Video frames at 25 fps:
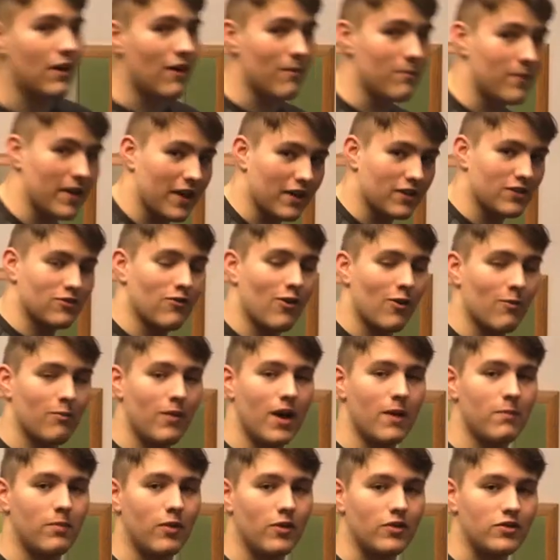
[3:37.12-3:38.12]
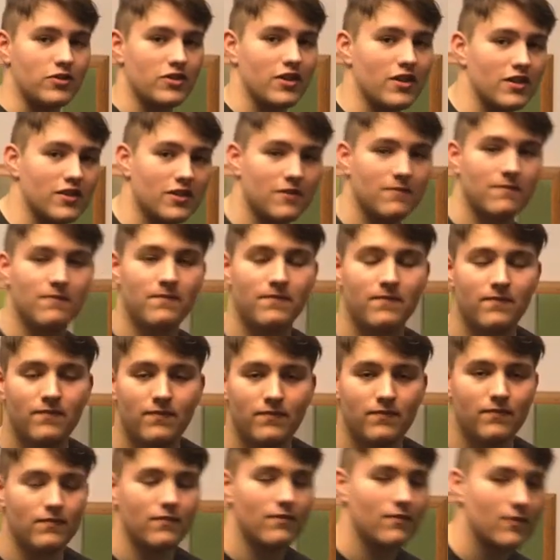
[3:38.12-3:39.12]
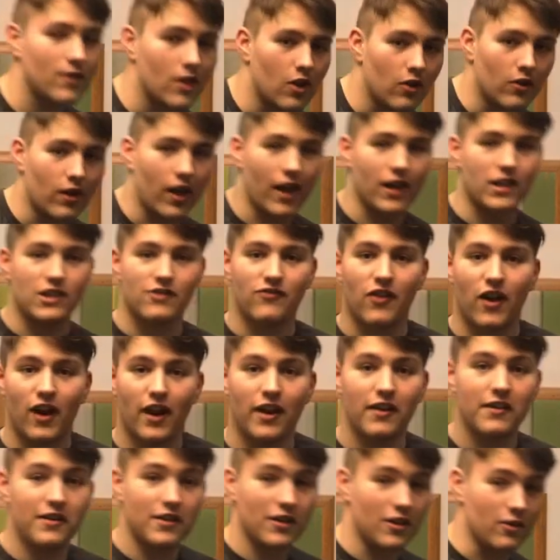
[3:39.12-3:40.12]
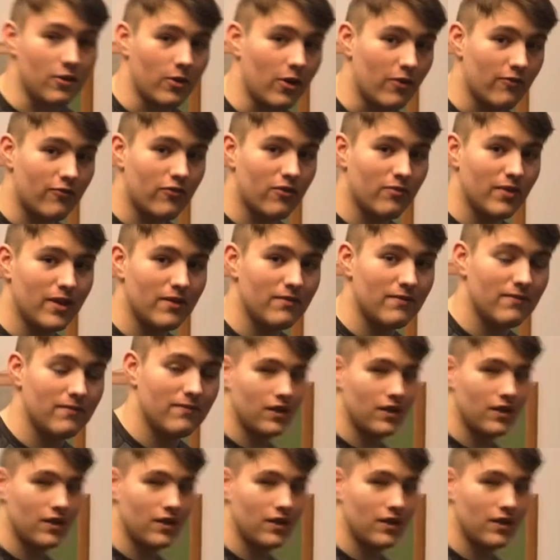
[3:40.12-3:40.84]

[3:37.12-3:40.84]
and I'm being swung by punches, okay, it's fine. You learn from it.